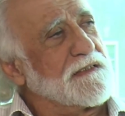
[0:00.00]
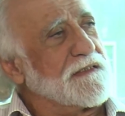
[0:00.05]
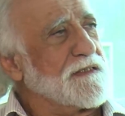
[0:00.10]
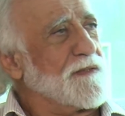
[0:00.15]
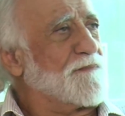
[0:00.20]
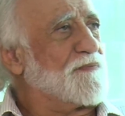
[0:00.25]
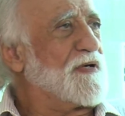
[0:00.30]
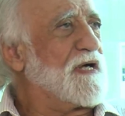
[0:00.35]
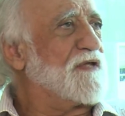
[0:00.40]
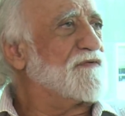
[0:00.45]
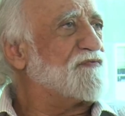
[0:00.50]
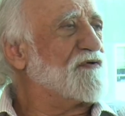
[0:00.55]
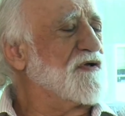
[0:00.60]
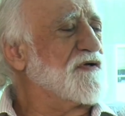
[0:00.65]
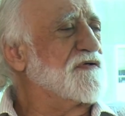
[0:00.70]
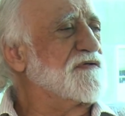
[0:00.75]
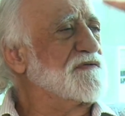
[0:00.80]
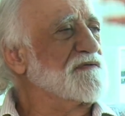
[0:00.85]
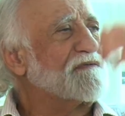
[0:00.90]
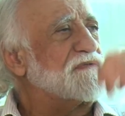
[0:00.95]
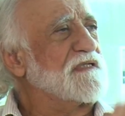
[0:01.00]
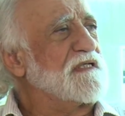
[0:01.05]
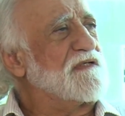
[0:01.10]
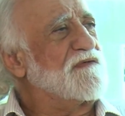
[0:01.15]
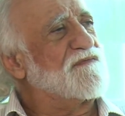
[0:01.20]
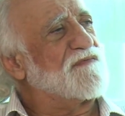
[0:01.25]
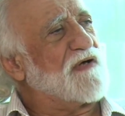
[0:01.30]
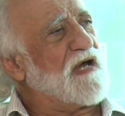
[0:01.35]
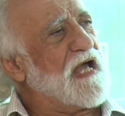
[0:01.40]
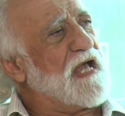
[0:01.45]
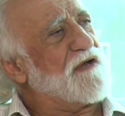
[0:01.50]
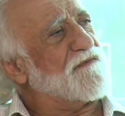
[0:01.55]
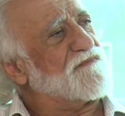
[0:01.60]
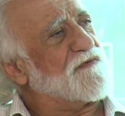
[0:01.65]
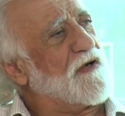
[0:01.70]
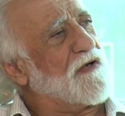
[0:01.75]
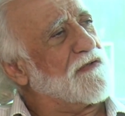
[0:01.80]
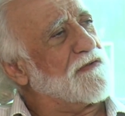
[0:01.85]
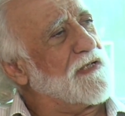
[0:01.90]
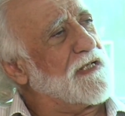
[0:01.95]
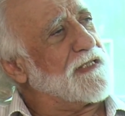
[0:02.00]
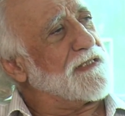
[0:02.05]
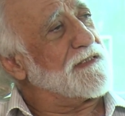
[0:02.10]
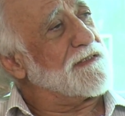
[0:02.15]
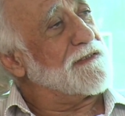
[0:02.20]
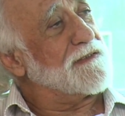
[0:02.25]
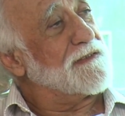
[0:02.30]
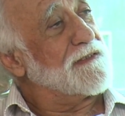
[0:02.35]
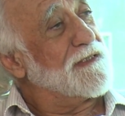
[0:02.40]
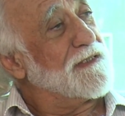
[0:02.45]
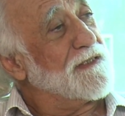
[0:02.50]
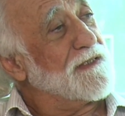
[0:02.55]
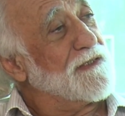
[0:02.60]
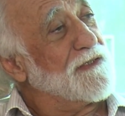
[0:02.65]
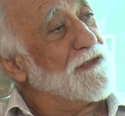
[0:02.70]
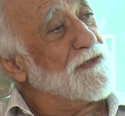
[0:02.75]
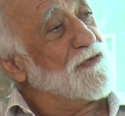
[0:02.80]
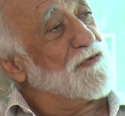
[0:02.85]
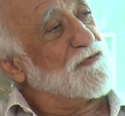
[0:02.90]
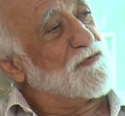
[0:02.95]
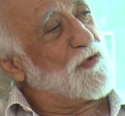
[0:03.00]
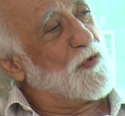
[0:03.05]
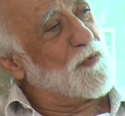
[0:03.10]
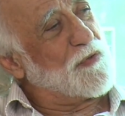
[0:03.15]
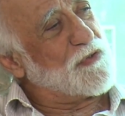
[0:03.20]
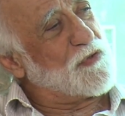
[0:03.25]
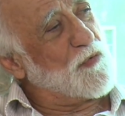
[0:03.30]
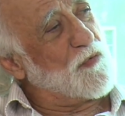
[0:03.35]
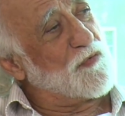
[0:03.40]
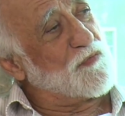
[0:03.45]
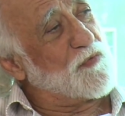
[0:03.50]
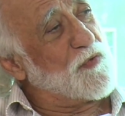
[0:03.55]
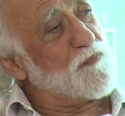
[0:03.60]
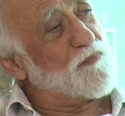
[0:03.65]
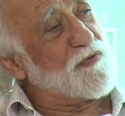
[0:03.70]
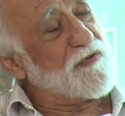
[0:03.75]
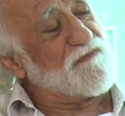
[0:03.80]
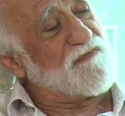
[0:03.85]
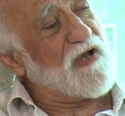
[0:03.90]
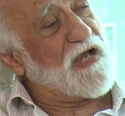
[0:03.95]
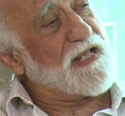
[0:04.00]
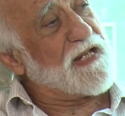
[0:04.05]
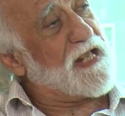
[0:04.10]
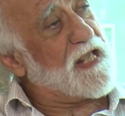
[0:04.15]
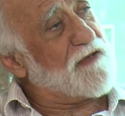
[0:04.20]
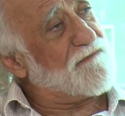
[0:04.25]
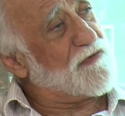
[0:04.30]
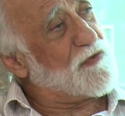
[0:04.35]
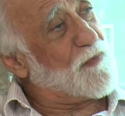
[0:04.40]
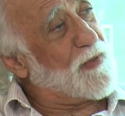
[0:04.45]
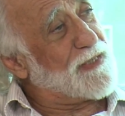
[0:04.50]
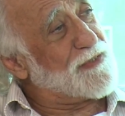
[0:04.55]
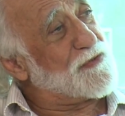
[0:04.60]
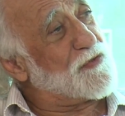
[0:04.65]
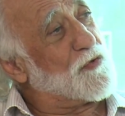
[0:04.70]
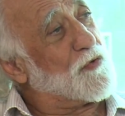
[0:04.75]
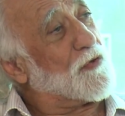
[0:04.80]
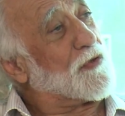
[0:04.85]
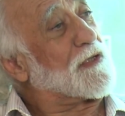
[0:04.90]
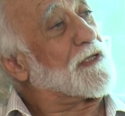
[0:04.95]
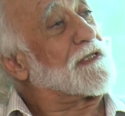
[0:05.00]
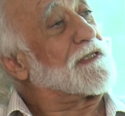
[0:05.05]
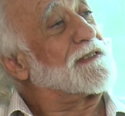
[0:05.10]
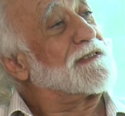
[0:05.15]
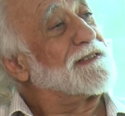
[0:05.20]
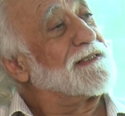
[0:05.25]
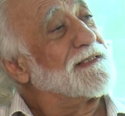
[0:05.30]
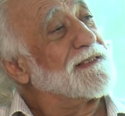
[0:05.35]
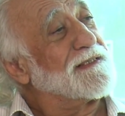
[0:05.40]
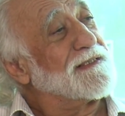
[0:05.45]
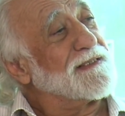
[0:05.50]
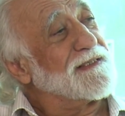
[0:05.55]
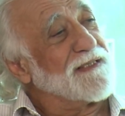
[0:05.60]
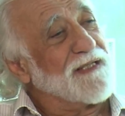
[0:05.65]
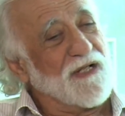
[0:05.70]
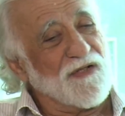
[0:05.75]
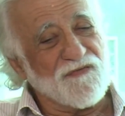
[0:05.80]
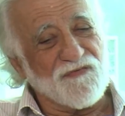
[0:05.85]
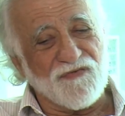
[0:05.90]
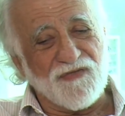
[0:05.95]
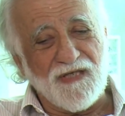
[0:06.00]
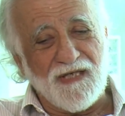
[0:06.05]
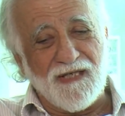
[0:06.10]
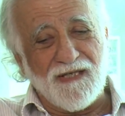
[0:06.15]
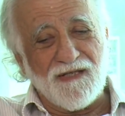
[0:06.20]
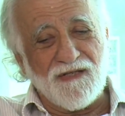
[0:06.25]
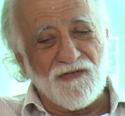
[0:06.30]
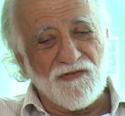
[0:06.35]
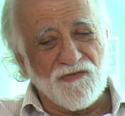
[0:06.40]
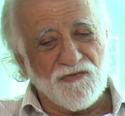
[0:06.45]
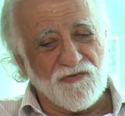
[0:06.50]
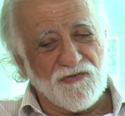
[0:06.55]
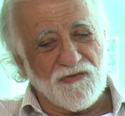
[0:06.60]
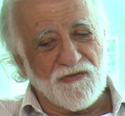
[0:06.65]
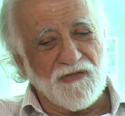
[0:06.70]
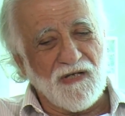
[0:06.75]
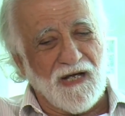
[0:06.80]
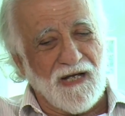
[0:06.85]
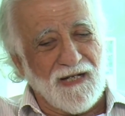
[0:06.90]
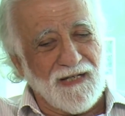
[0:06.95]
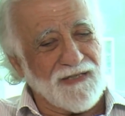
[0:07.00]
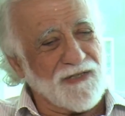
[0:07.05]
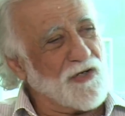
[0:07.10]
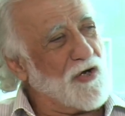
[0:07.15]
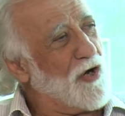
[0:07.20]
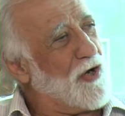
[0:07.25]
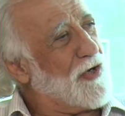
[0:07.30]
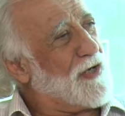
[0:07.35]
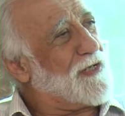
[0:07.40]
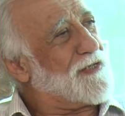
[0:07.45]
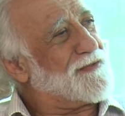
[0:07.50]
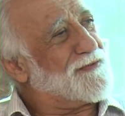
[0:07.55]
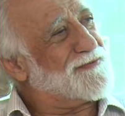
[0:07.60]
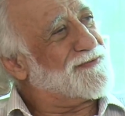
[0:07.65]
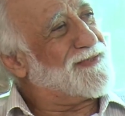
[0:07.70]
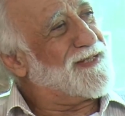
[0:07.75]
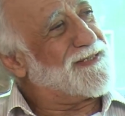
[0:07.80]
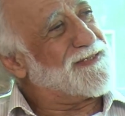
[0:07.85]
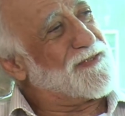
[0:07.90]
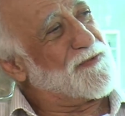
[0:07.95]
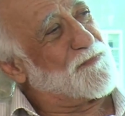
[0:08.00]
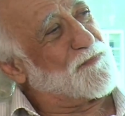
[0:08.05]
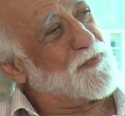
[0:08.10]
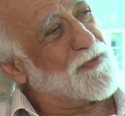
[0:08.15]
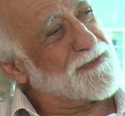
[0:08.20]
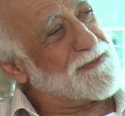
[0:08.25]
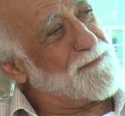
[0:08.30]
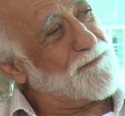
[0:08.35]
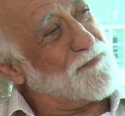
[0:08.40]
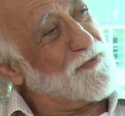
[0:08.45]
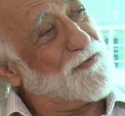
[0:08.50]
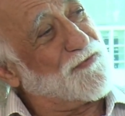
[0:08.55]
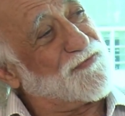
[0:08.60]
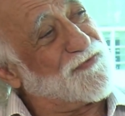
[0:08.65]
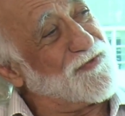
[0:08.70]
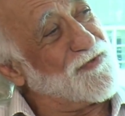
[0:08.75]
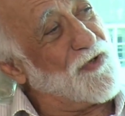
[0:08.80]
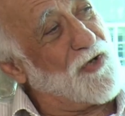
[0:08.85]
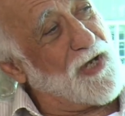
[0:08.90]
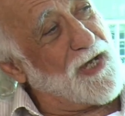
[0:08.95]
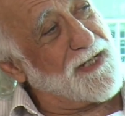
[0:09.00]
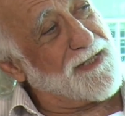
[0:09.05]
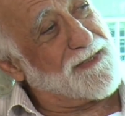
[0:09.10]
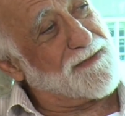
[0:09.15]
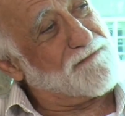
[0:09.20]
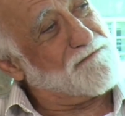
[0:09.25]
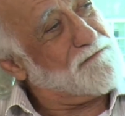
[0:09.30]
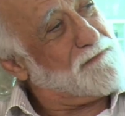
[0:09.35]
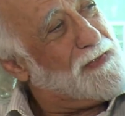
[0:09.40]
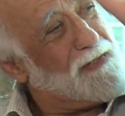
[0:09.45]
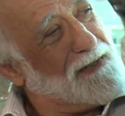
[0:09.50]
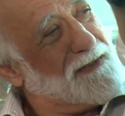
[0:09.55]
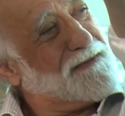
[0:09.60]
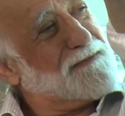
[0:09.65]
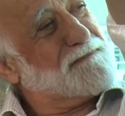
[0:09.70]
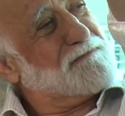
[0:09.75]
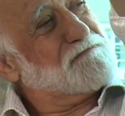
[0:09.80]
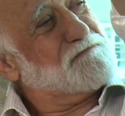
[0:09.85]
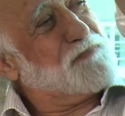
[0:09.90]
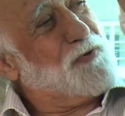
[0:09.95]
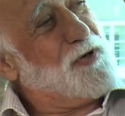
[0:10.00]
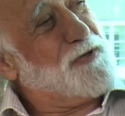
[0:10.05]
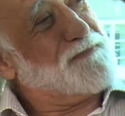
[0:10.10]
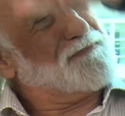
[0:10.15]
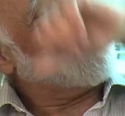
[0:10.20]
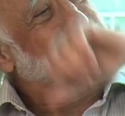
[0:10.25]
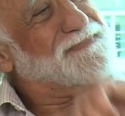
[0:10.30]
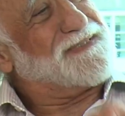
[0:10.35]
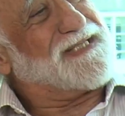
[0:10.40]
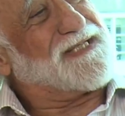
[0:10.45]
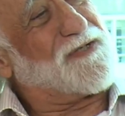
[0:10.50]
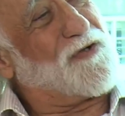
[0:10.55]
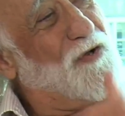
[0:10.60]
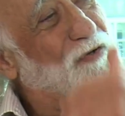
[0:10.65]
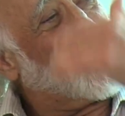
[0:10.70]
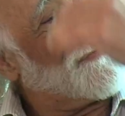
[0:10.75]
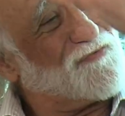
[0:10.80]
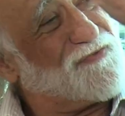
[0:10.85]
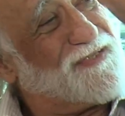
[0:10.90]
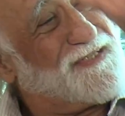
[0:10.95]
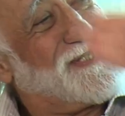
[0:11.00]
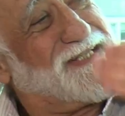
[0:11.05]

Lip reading: the plane's going to leave a half hour late. So what we do is we provide a heavyweight core. It's the cart that you put the person on and boom, he goes to